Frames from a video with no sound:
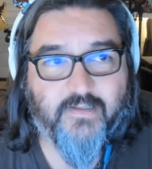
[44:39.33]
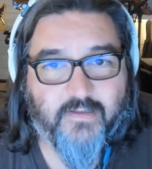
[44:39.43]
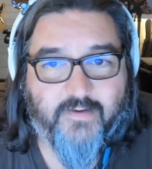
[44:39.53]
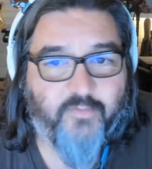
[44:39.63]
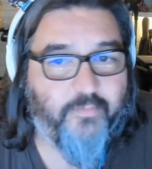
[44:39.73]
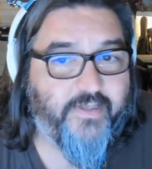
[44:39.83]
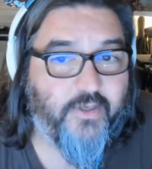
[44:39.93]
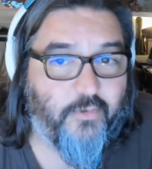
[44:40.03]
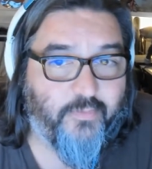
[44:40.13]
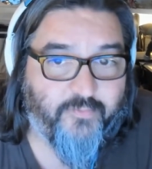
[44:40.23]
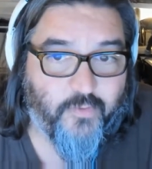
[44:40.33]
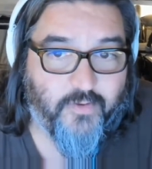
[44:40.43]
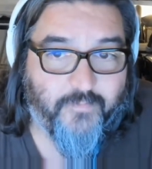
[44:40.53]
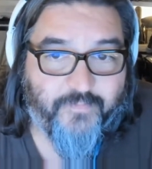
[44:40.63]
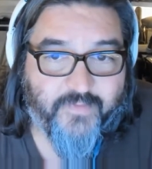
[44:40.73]
had never been there
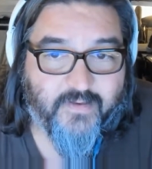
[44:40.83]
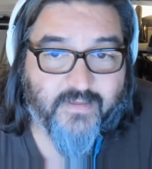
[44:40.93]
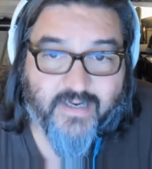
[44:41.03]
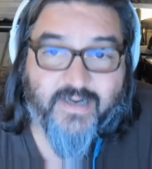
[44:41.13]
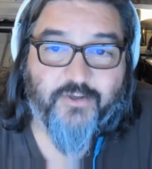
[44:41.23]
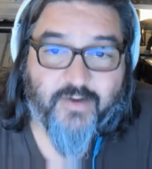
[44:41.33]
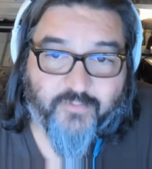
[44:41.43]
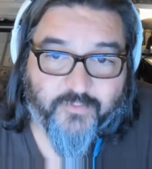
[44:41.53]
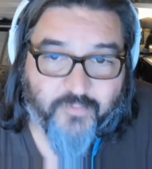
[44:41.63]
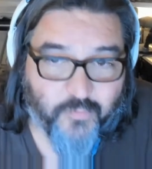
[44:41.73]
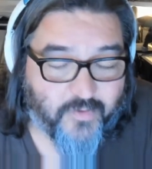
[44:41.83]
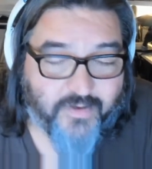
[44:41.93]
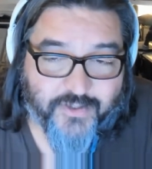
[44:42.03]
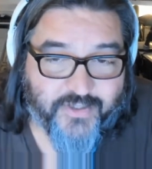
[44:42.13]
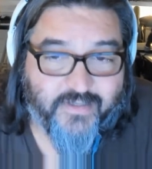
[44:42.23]
before because I had traveled for work
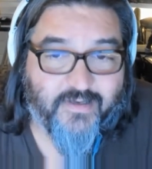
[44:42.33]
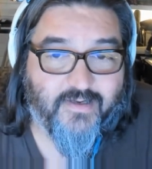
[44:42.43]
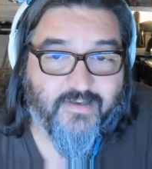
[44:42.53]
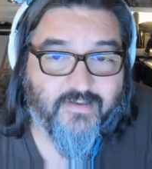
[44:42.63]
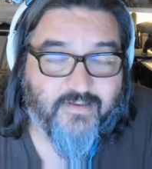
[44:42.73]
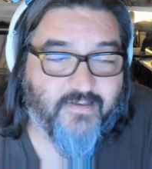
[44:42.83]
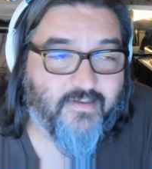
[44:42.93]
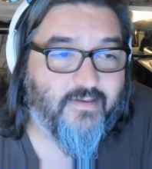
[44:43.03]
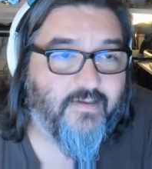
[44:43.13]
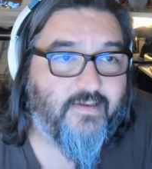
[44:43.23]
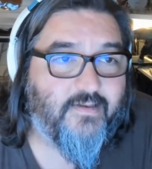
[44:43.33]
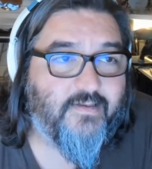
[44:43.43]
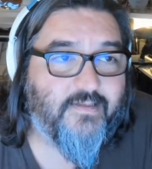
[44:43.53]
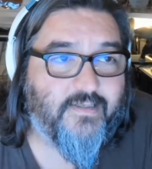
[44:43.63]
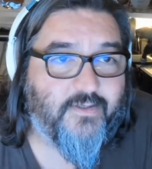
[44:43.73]
and she had not.
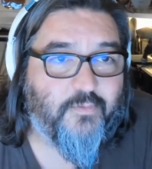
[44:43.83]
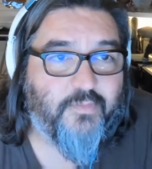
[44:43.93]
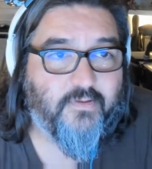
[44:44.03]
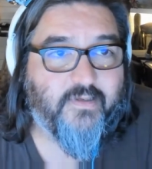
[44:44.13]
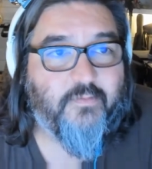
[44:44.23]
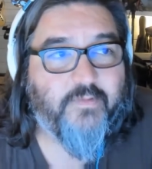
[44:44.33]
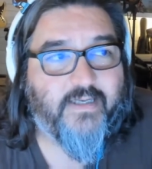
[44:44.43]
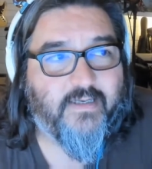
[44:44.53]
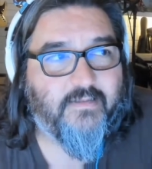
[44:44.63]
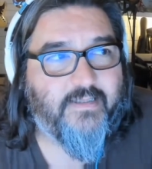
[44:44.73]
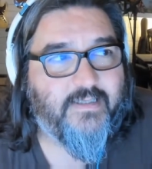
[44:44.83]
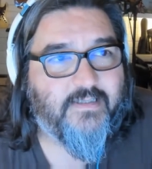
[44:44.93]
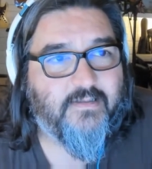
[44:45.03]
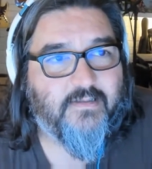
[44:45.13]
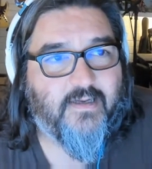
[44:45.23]
So Berlin, we had at
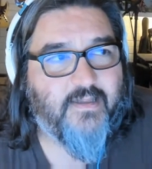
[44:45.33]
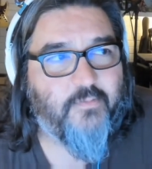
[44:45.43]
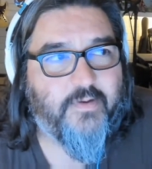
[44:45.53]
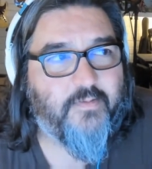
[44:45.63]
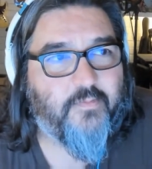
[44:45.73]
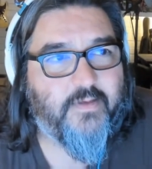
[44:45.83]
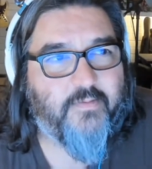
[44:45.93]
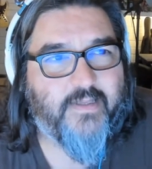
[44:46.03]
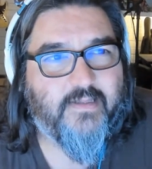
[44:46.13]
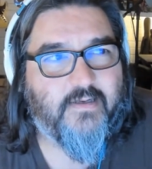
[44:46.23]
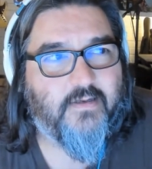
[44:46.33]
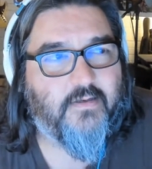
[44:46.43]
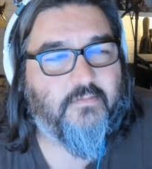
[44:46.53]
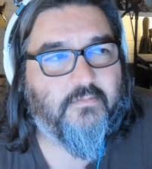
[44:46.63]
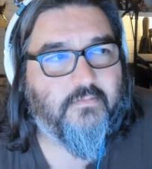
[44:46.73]
least, I think we went
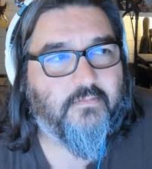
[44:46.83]
there